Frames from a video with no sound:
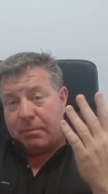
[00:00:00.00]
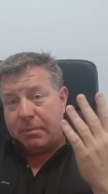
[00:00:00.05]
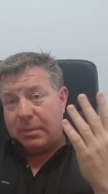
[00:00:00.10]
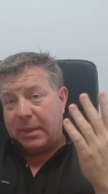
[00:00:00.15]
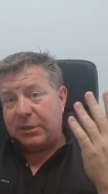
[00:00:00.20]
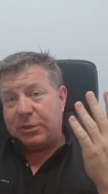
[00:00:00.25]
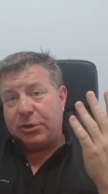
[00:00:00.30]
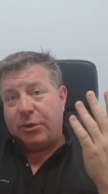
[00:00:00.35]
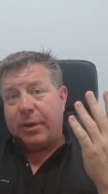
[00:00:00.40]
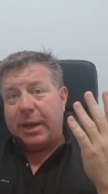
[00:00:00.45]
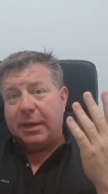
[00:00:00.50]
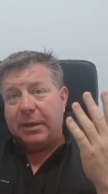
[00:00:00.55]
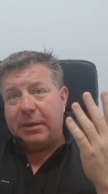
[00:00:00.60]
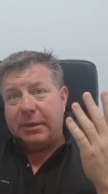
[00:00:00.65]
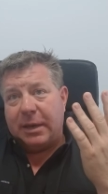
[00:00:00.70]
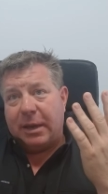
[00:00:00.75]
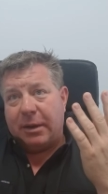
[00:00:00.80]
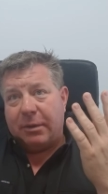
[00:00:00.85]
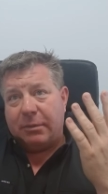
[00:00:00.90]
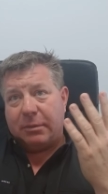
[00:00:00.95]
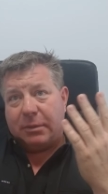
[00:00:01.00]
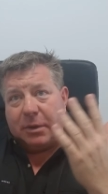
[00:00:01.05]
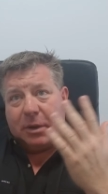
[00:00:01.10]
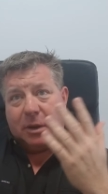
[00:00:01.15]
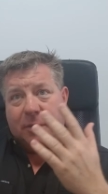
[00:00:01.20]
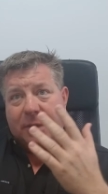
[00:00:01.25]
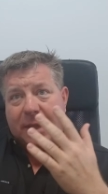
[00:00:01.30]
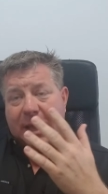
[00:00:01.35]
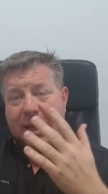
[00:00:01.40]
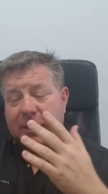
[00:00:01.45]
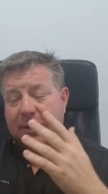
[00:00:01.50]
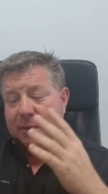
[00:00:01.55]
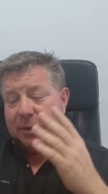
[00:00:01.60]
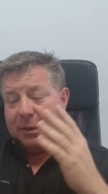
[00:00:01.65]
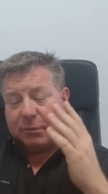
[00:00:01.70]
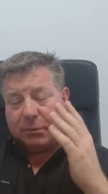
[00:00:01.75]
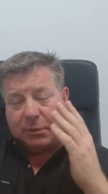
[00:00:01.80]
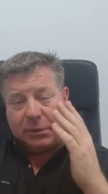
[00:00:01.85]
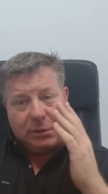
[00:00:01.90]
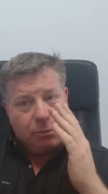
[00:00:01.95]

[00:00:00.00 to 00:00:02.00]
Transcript: That's great. Now, call that a